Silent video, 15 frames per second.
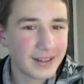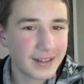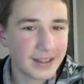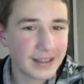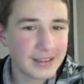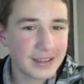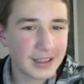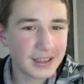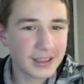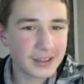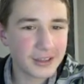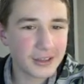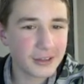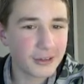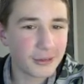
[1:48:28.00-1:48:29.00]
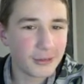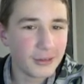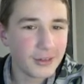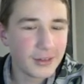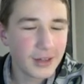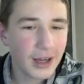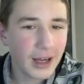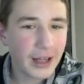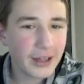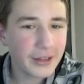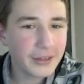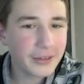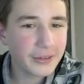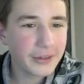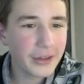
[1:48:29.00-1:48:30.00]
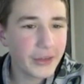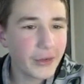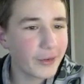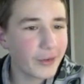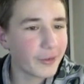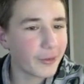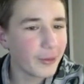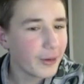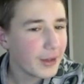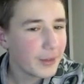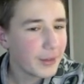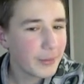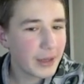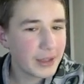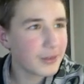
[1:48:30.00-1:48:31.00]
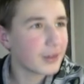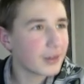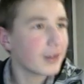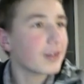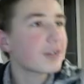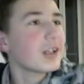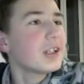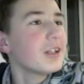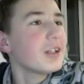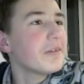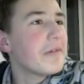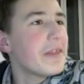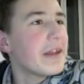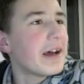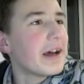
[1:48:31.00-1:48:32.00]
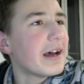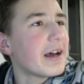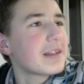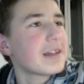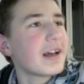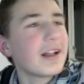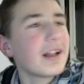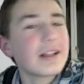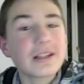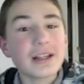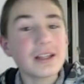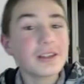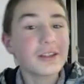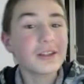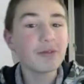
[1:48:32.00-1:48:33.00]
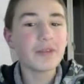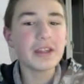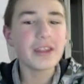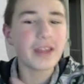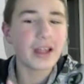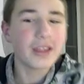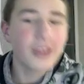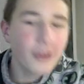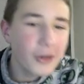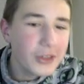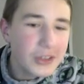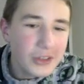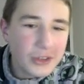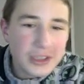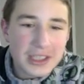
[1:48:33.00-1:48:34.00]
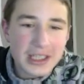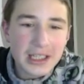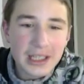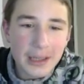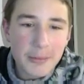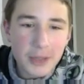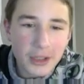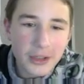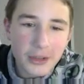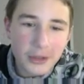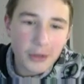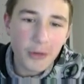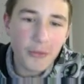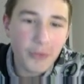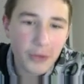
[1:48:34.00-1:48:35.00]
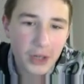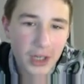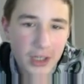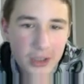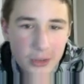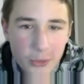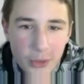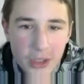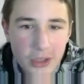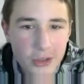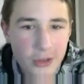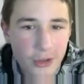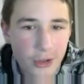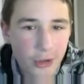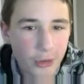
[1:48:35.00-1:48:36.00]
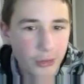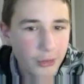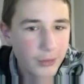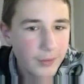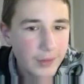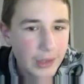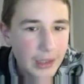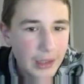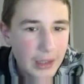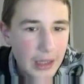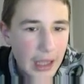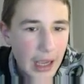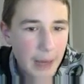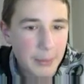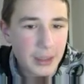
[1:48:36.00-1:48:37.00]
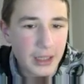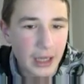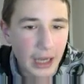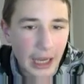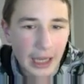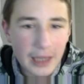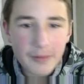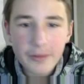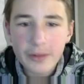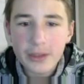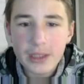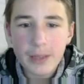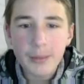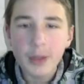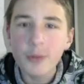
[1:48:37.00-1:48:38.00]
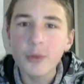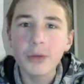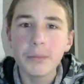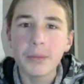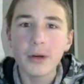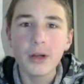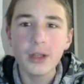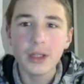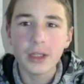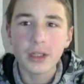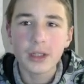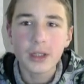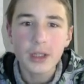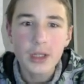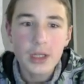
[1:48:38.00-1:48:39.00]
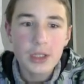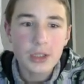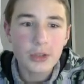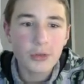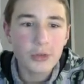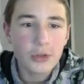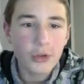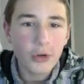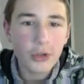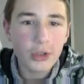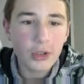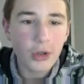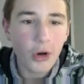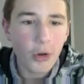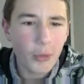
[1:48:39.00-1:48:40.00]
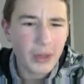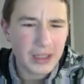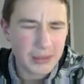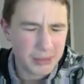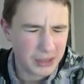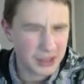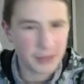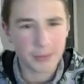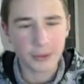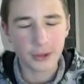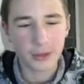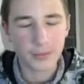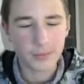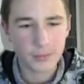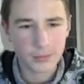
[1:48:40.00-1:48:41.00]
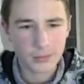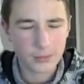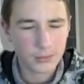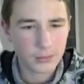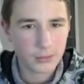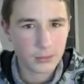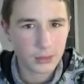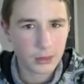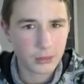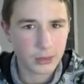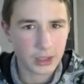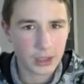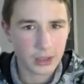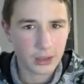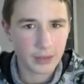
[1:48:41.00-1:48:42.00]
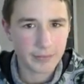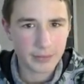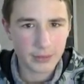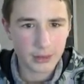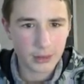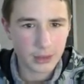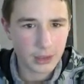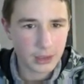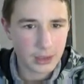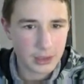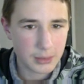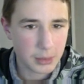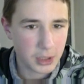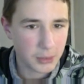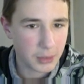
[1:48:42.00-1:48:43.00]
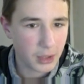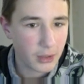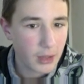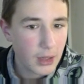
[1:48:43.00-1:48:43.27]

take a draw. No. Manuel, try to win that. I'll try to win that. Don't you think I'm gonna go for a quick draw? I mean, I even somehow won Berlin. So don't... Oh, wait, I blunder pawn. Oh dear, I forgot that he has a bishop here.